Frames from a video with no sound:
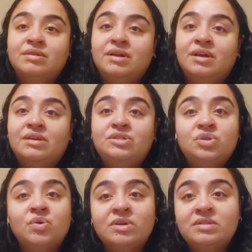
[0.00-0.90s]
uh,
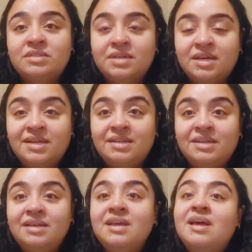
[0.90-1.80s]
chores
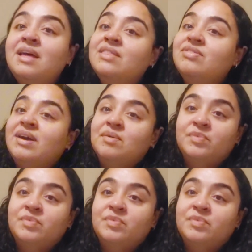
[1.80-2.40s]
done, that